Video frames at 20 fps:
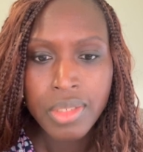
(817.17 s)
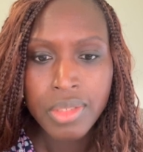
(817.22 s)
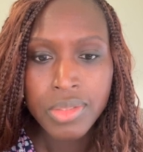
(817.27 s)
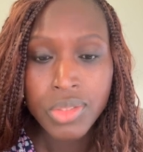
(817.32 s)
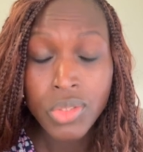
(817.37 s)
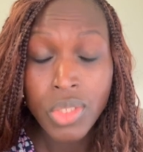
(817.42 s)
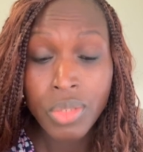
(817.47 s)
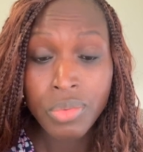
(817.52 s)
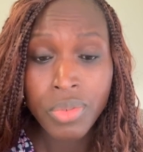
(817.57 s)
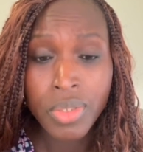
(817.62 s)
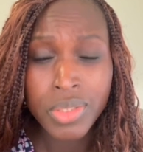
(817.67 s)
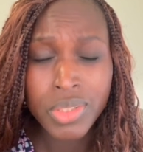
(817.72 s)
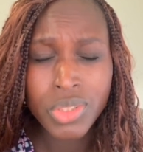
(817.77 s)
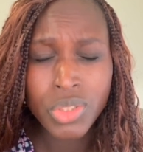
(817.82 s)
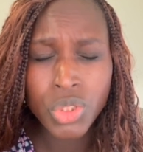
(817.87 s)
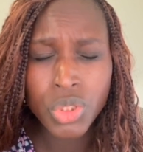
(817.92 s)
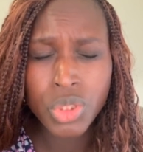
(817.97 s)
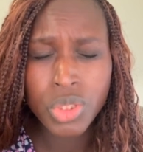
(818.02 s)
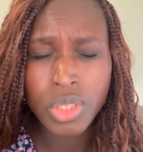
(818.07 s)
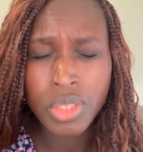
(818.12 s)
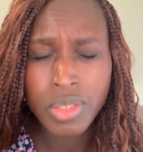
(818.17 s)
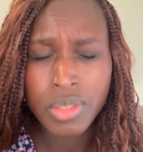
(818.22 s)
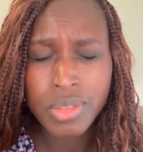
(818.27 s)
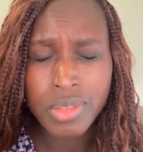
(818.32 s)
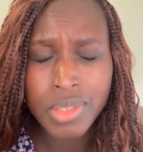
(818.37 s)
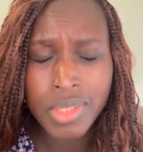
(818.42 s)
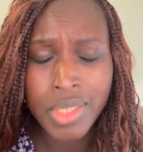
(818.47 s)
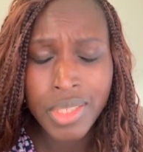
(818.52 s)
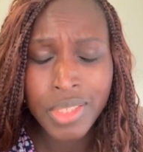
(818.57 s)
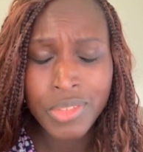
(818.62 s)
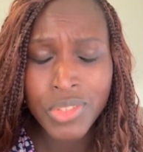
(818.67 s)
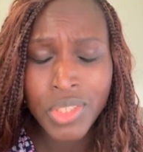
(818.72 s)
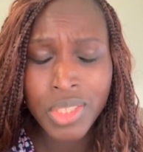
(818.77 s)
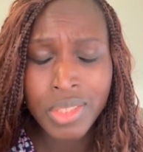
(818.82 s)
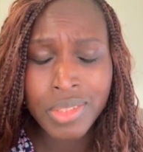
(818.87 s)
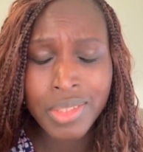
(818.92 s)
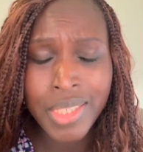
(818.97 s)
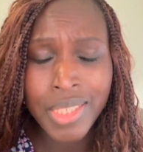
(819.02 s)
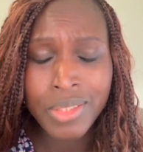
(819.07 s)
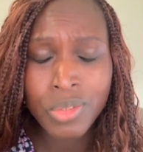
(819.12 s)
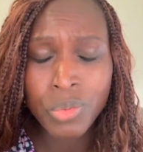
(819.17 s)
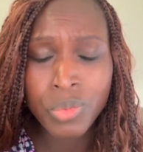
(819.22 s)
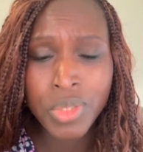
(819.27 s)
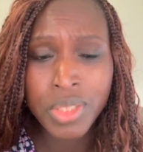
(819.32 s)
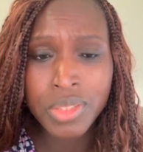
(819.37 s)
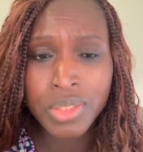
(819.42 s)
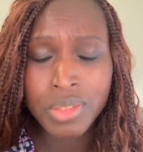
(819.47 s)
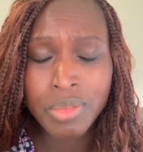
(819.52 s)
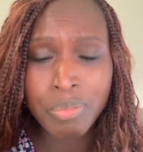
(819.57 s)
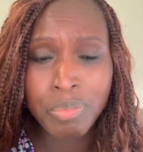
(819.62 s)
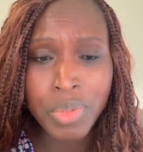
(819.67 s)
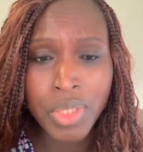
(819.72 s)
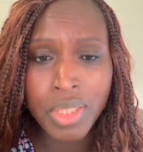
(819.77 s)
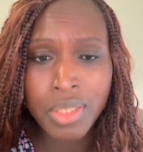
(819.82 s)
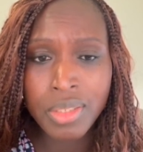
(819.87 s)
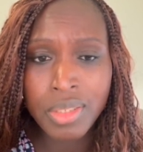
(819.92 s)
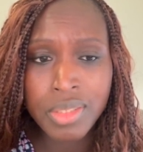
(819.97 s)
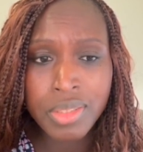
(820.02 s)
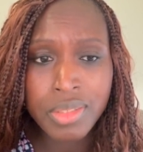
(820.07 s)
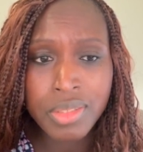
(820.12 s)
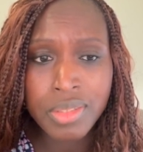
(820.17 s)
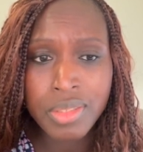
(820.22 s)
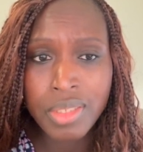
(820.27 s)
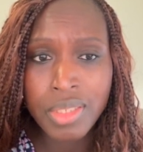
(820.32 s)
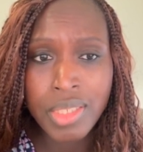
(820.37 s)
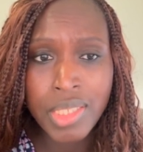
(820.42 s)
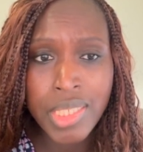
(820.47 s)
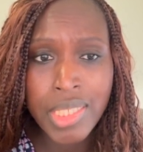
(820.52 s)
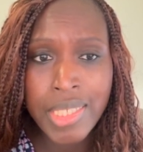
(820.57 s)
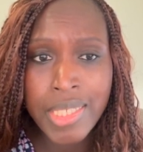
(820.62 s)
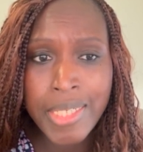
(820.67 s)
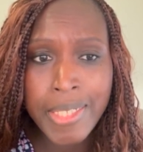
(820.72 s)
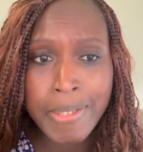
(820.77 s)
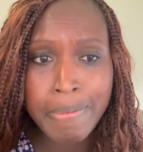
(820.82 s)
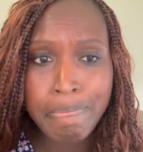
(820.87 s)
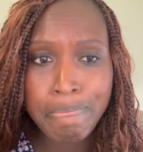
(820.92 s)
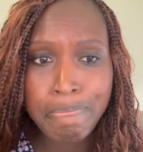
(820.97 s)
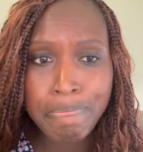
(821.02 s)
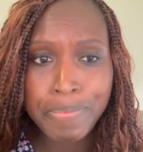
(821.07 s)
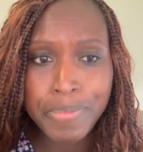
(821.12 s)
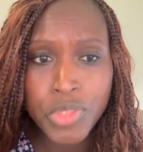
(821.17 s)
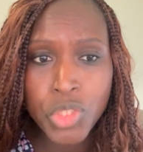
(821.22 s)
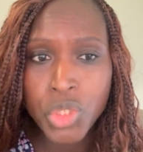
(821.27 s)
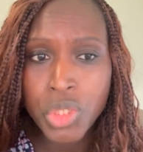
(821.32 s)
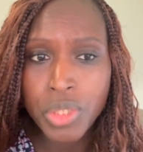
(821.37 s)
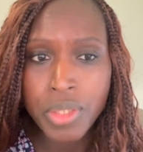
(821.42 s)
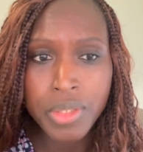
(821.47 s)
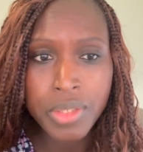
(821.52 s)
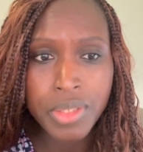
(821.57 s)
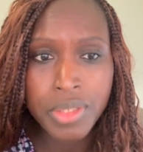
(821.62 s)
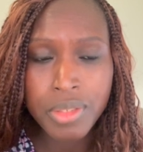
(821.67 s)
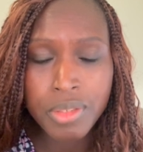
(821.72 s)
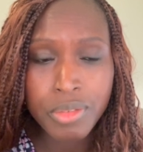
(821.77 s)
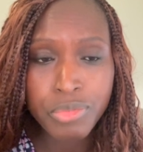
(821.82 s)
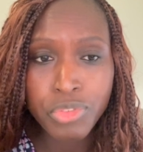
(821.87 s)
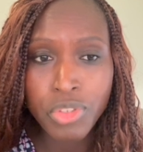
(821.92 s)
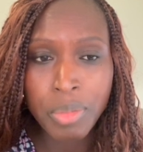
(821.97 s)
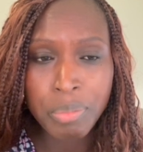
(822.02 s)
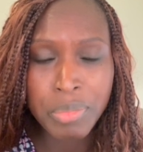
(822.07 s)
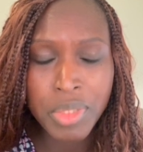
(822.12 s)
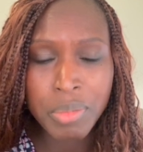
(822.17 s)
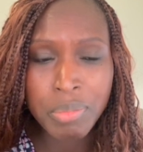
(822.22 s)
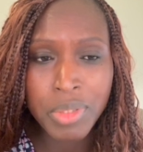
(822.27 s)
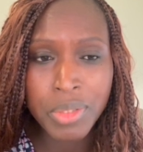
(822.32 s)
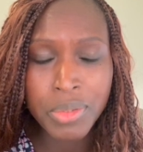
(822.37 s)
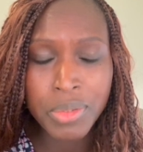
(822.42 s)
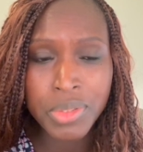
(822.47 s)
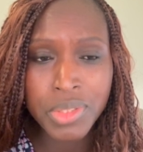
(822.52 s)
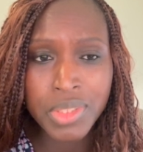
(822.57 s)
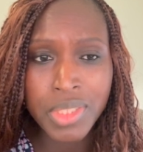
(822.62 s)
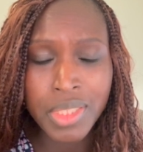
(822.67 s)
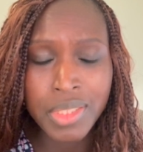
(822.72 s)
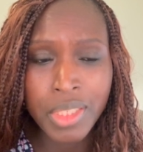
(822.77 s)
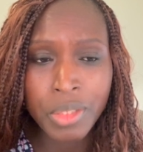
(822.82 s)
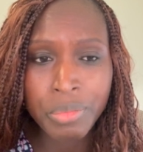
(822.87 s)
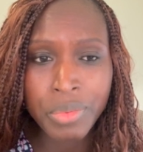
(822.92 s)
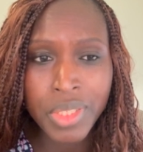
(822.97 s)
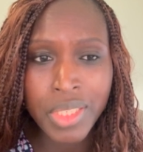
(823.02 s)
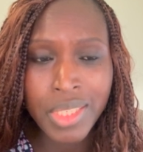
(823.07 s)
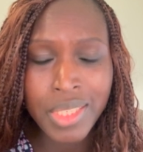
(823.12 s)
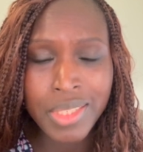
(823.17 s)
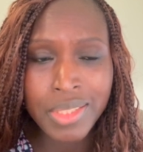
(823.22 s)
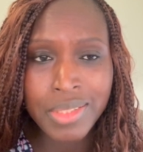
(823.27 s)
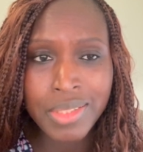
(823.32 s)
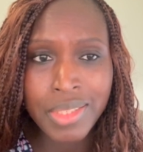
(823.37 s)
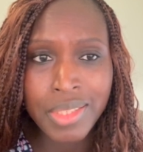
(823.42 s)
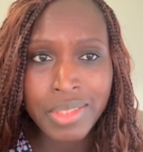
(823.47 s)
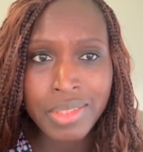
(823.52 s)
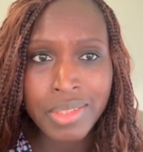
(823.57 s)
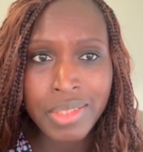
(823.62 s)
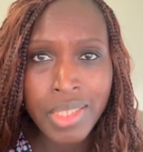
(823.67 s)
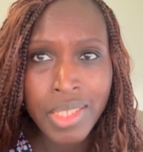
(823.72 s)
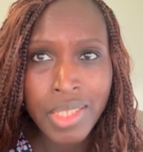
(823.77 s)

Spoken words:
So I was shocked. I think that was the biggest shock for me, because then I realized that